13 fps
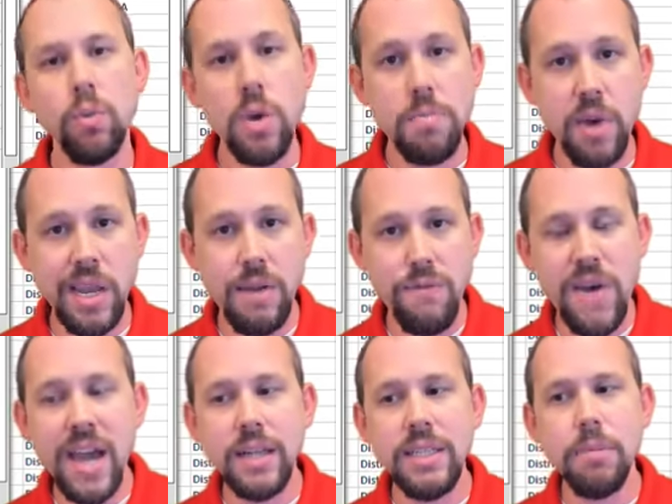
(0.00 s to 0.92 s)
We bring in a
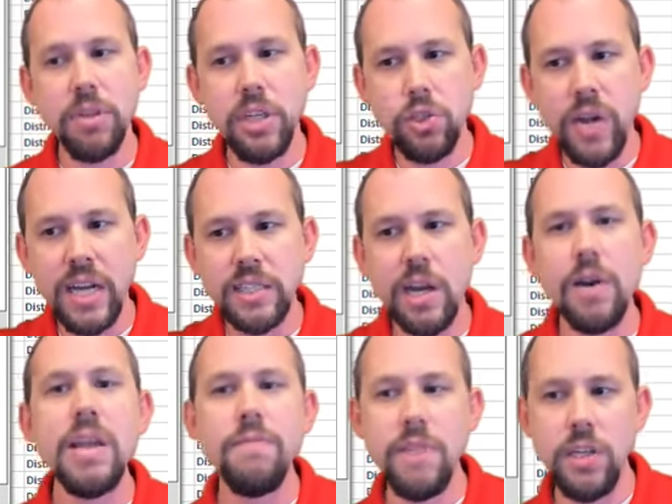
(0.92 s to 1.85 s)
fact table that tracks our
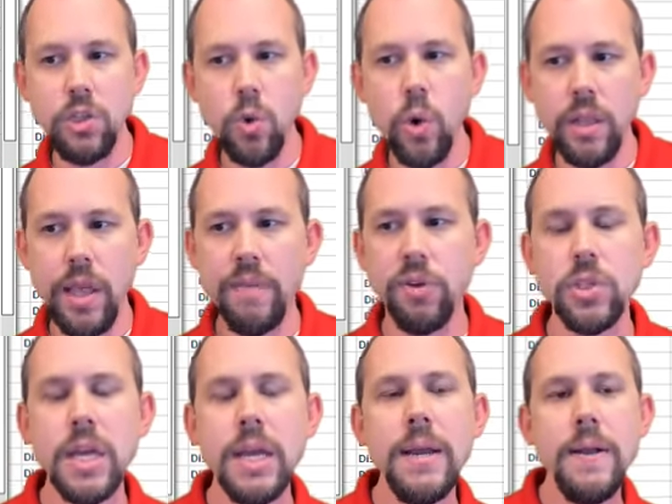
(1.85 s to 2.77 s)
inventory
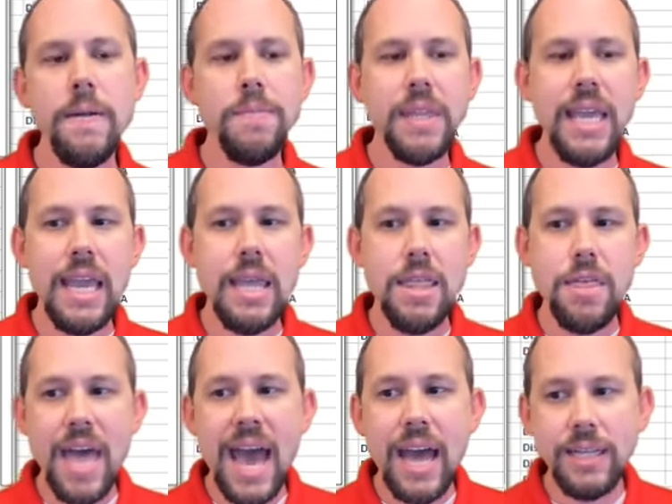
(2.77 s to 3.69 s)
levels. And
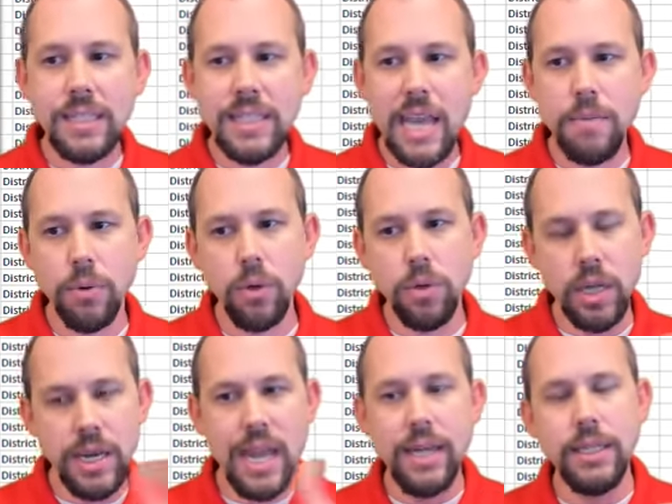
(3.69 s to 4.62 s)
that table
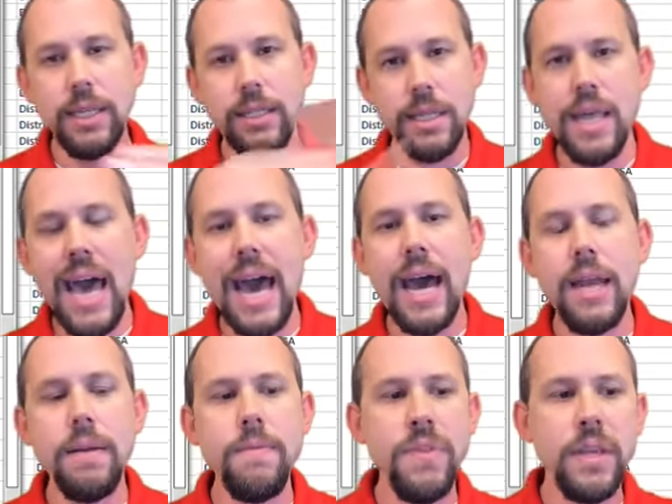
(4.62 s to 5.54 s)
connecting to
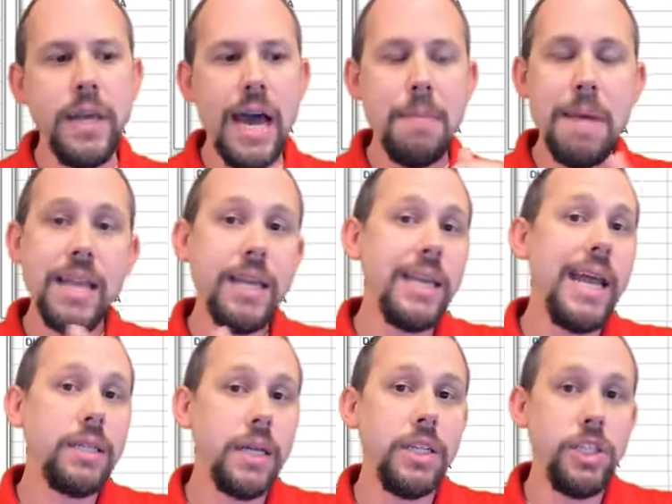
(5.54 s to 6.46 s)
that, I might
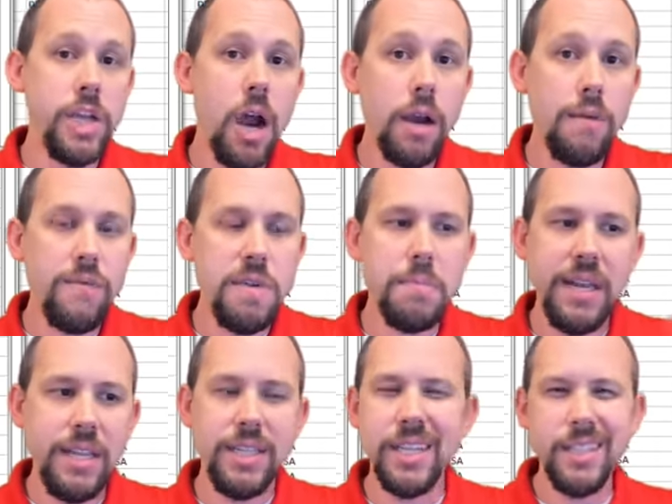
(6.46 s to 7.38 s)
connect on geography, but
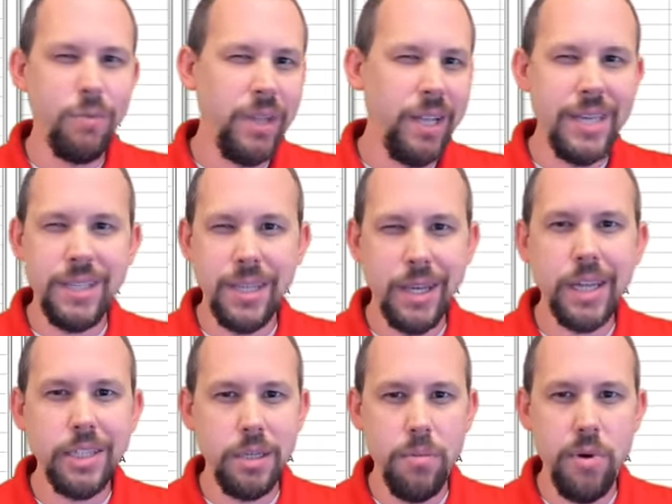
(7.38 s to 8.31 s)
it doesn't relate to
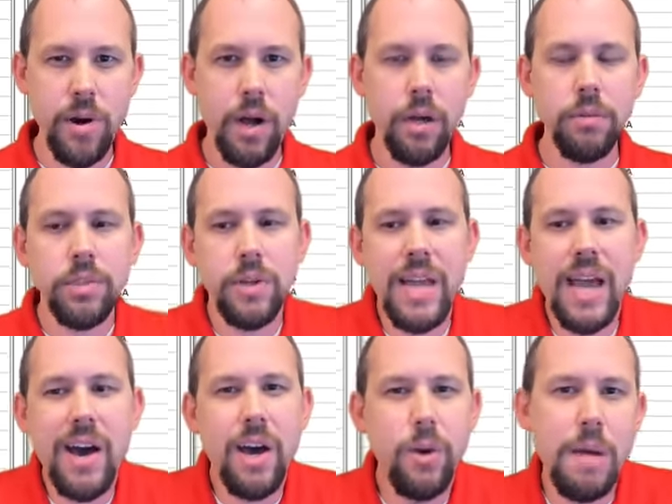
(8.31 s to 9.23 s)
customer at all. So now
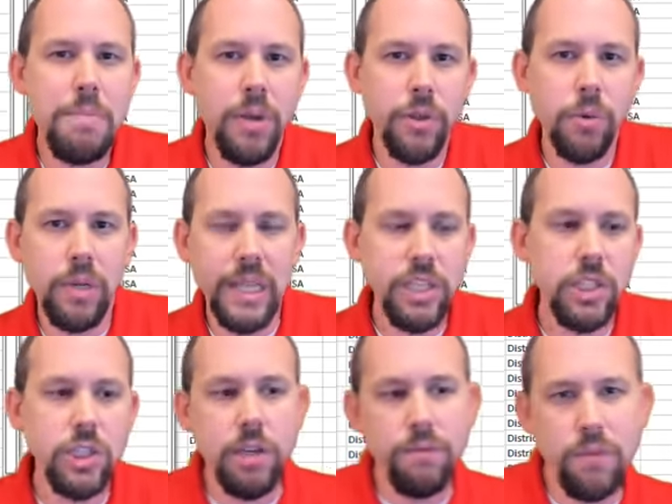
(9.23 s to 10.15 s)
how do I build the
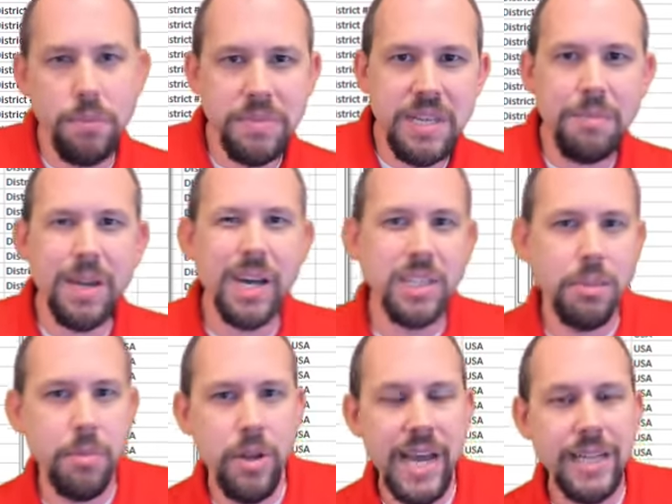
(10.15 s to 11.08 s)
relationship from dim
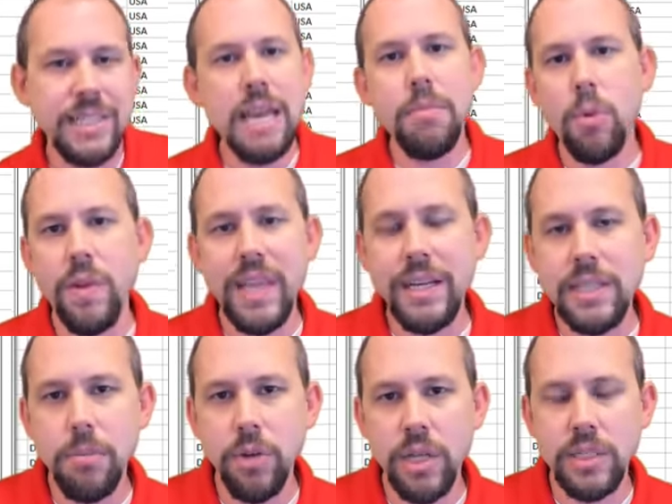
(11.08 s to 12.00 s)
customer to that table when that
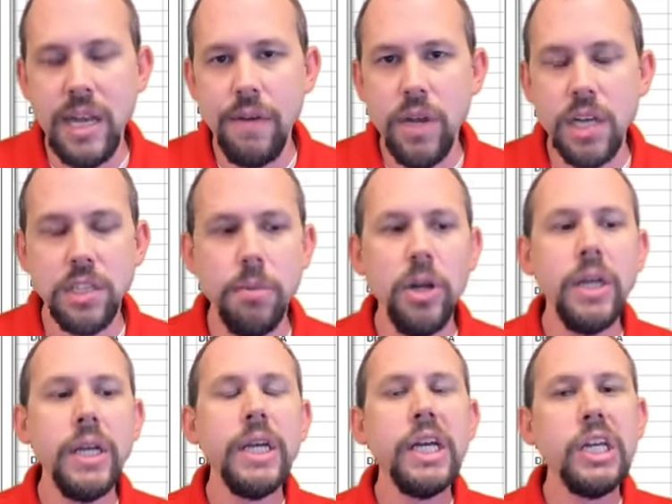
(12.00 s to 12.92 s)
table doesn't have customer?
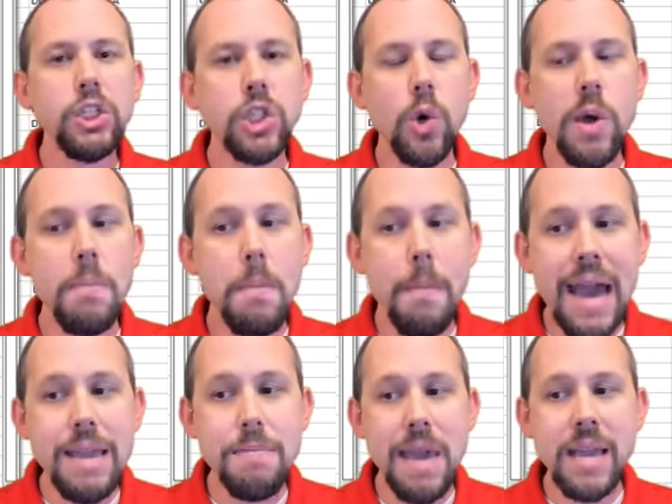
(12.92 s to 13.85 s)
So it
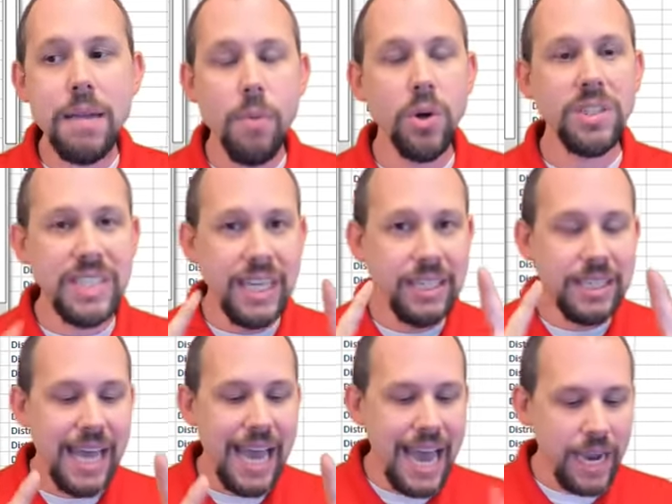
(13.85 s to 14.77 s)
might make more sense
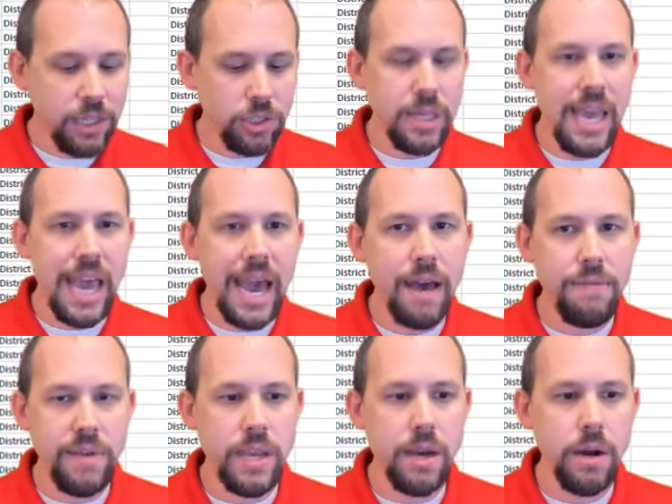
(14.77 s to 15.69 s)
to actually have
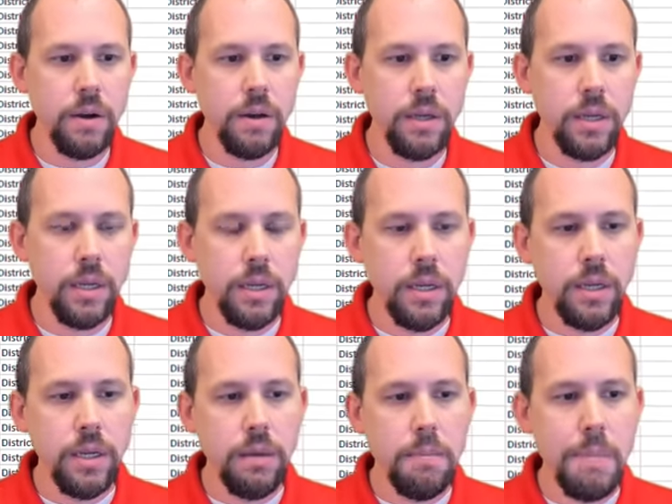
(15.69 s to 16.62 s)
here
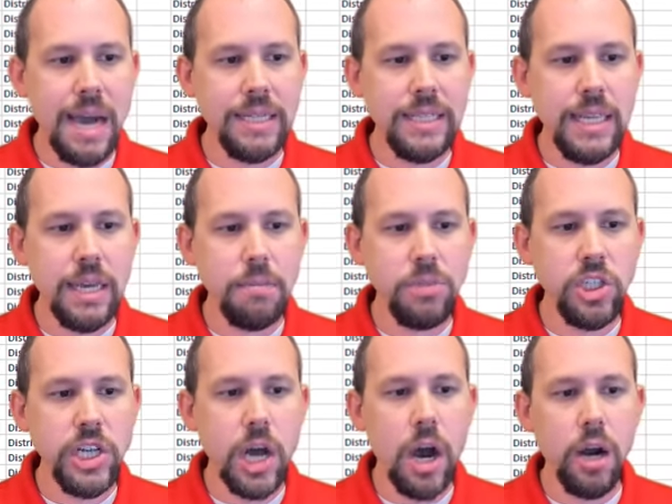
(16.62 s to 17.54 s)
my dim
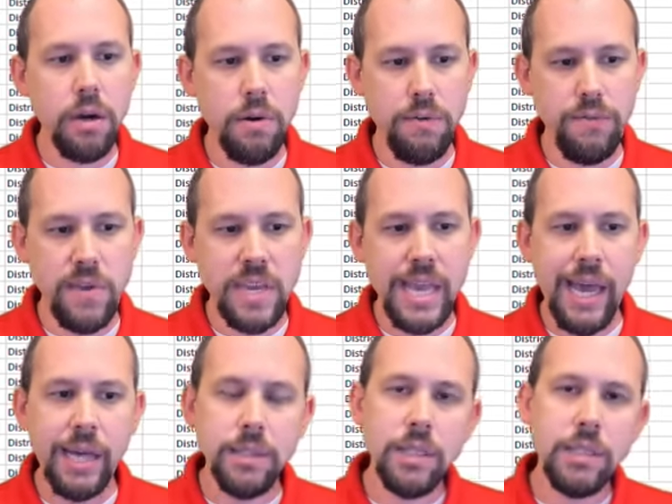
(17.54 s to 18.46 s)
geography
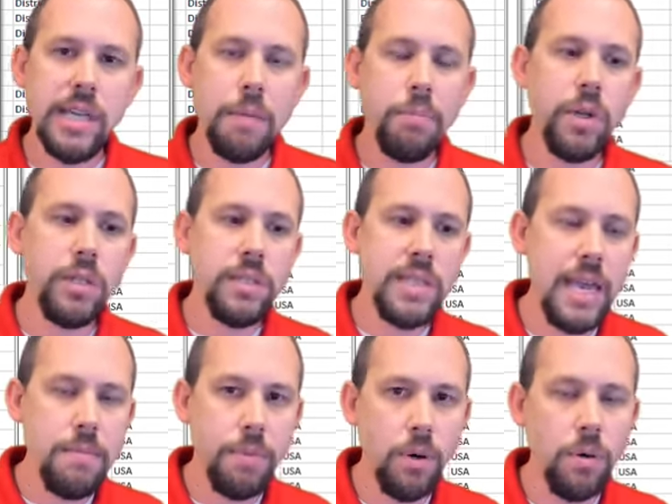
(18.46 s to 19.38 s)
as a separate
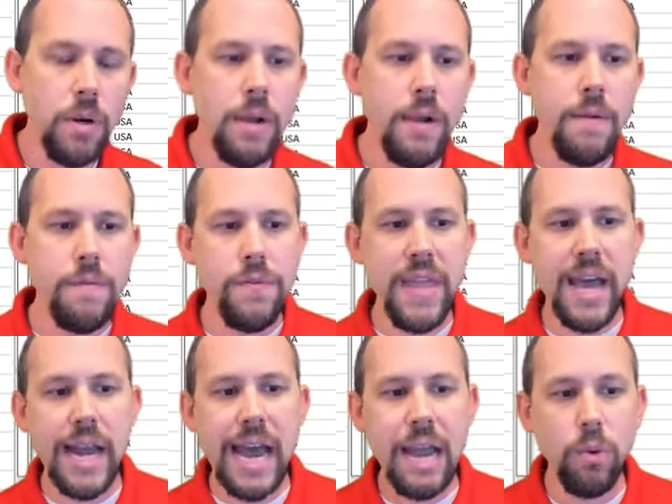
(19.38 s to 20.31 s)
table
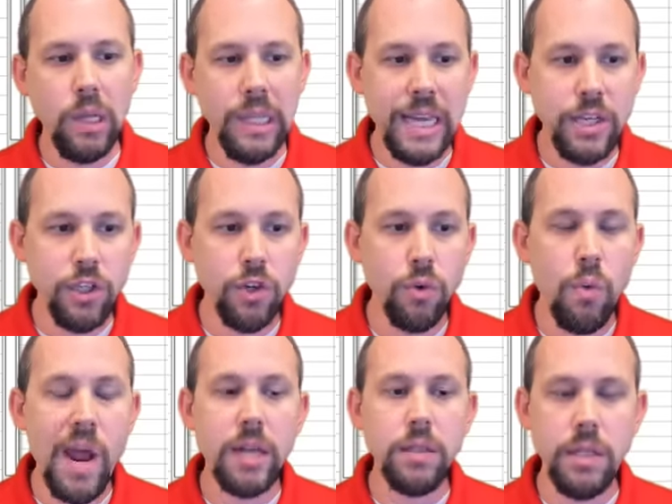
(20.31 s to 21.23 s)
that I relate
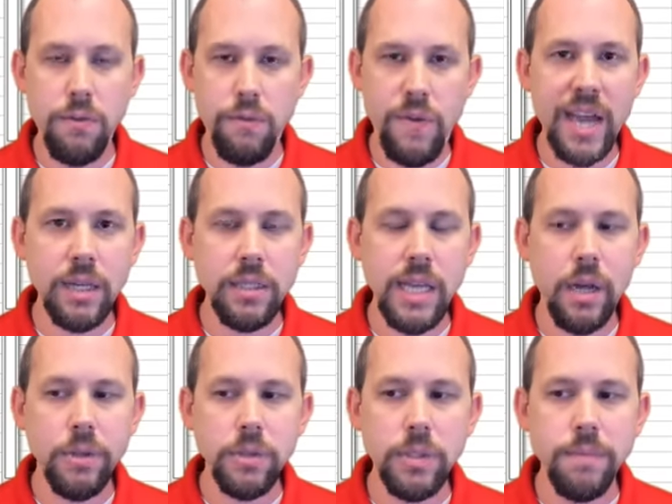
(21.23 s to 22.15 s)
directly to fact
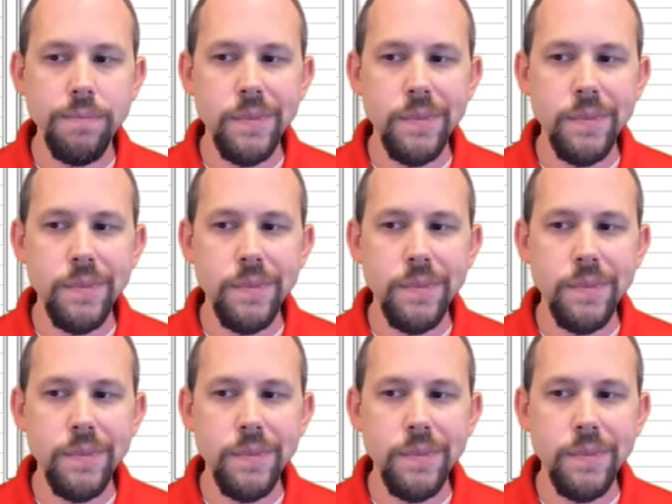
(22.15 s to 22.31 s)
sales.